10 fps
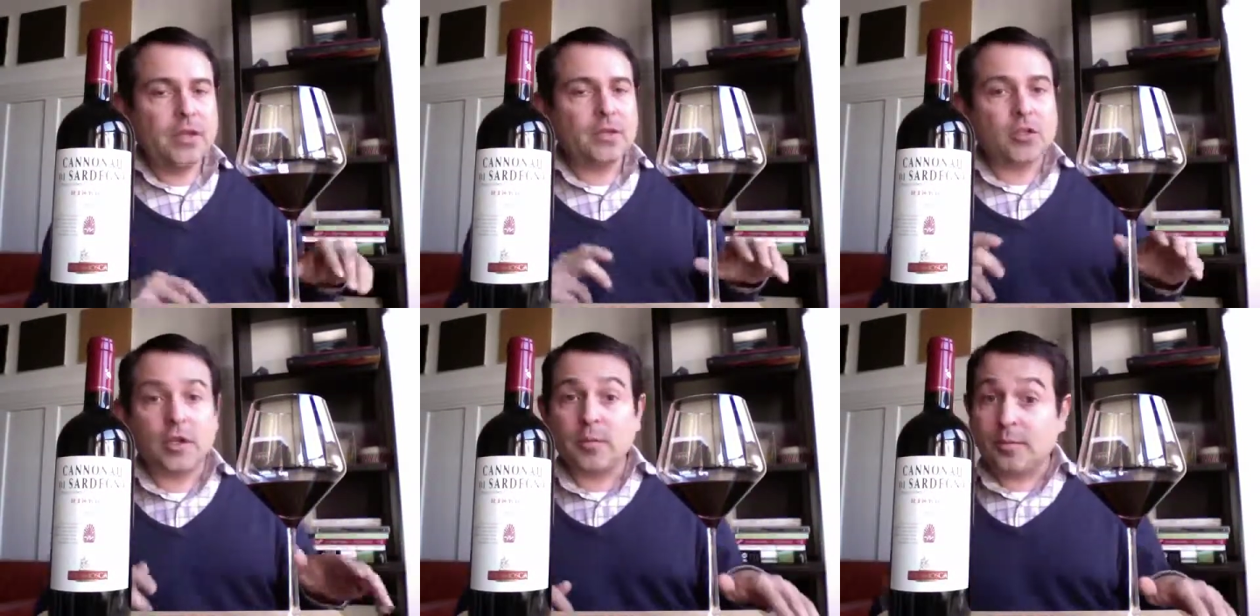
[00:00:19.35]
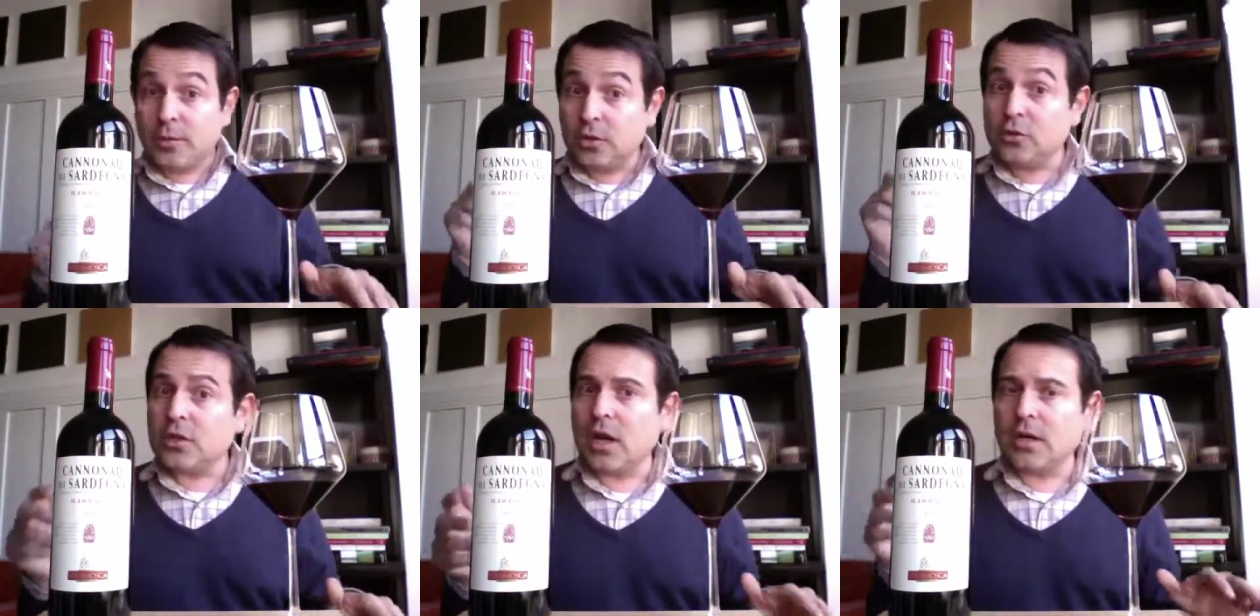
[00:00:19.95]
So they
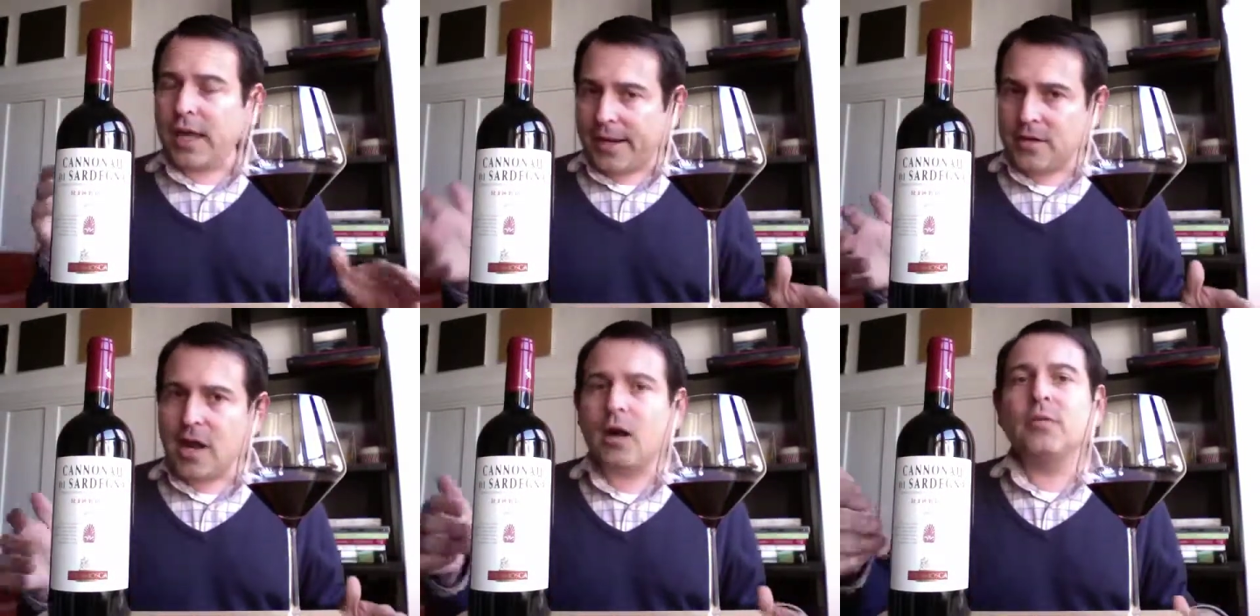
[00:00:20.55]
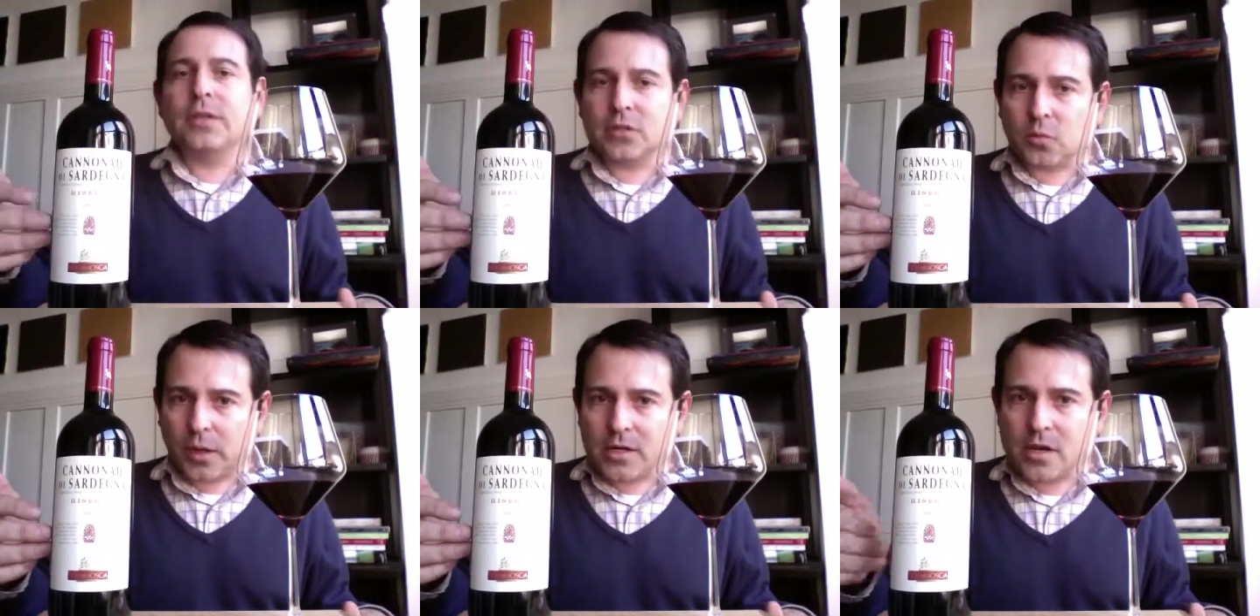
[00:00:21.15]
produce Cannonau, this
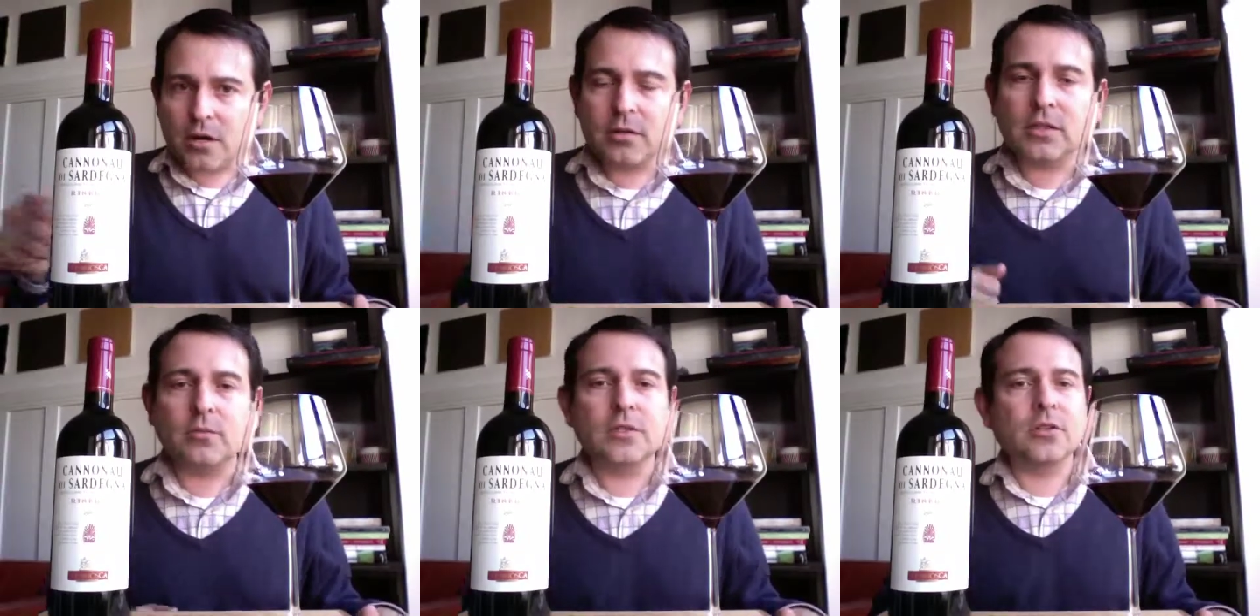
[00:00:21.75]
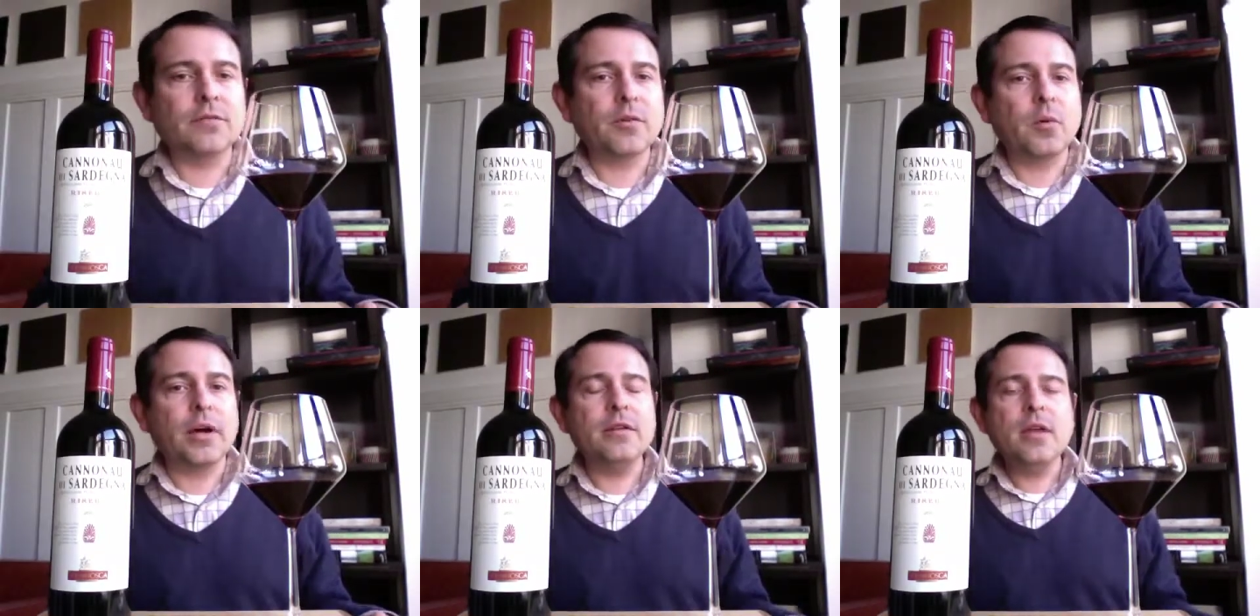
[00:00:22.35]
wine here, it's a of
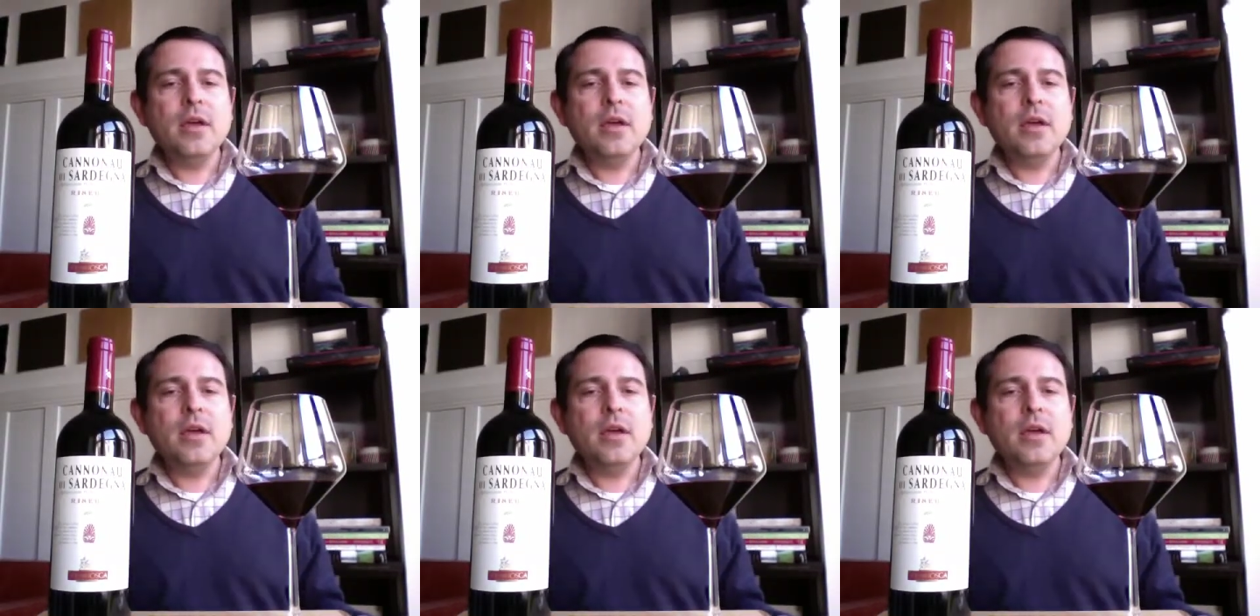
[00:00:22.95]
wine.